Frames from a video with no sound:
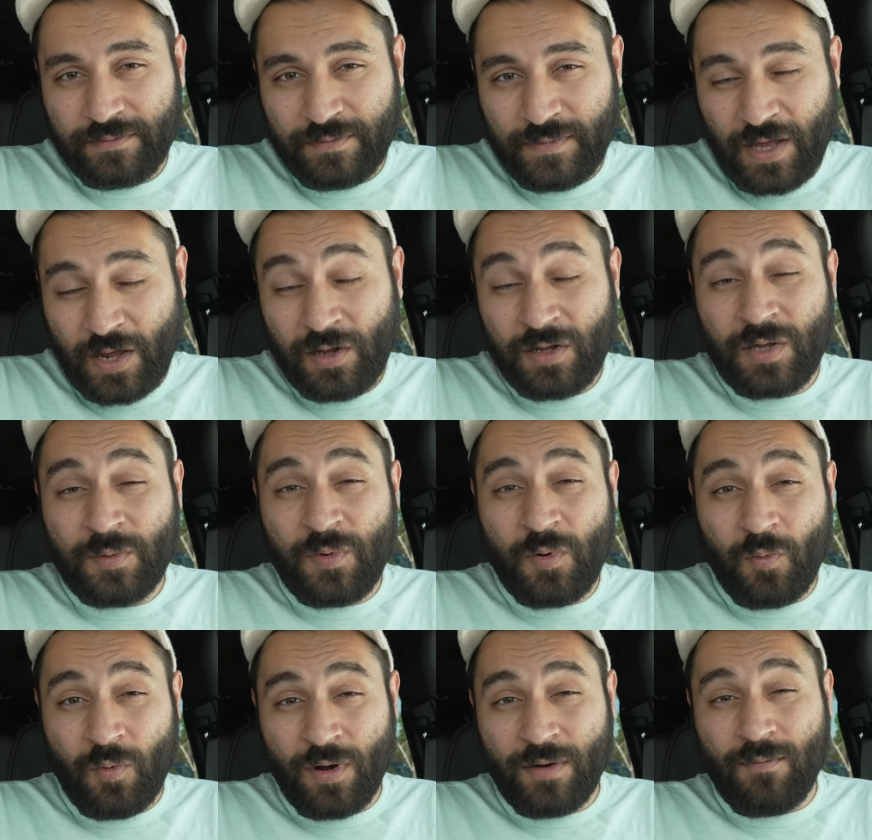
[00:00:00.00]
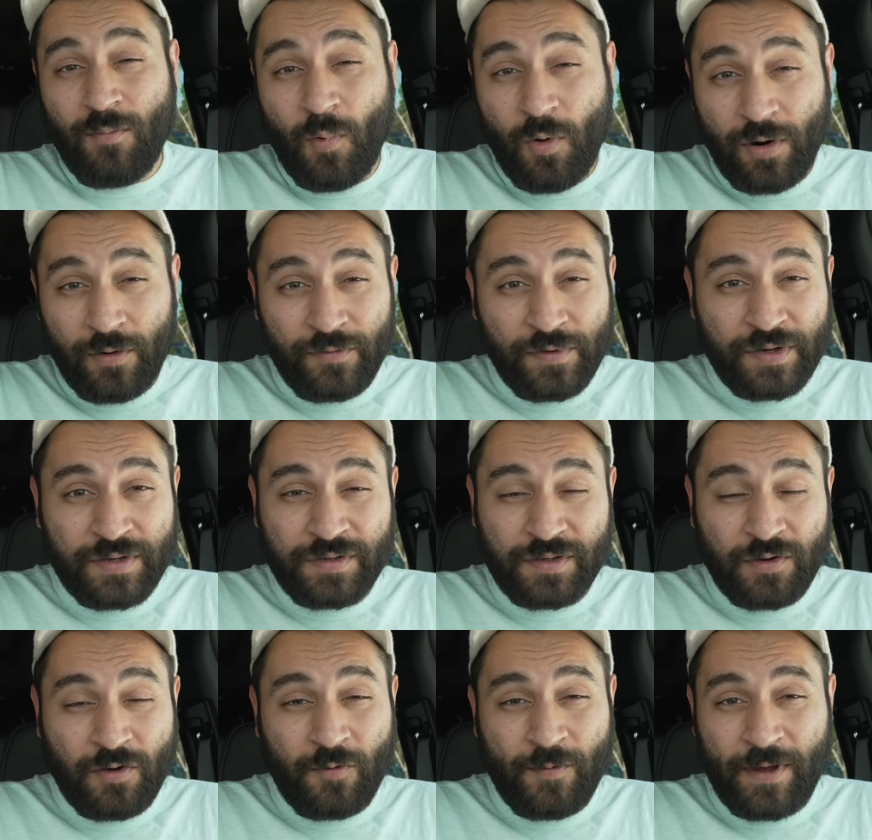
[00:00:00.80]
That'll give me one more
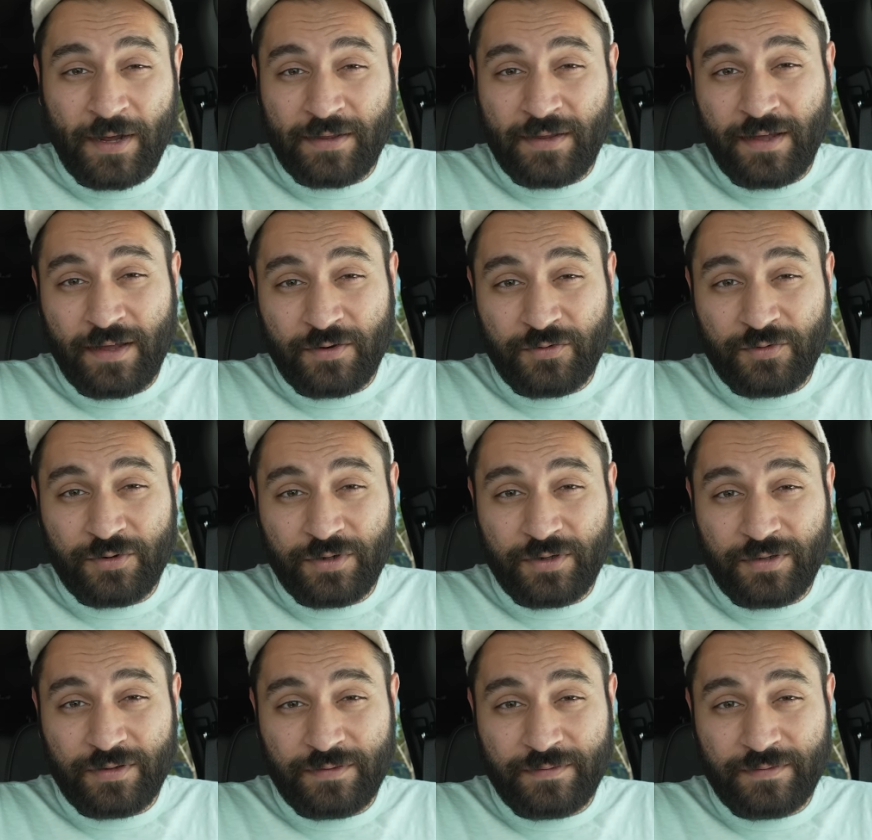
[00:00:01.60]
reason to go back to Android.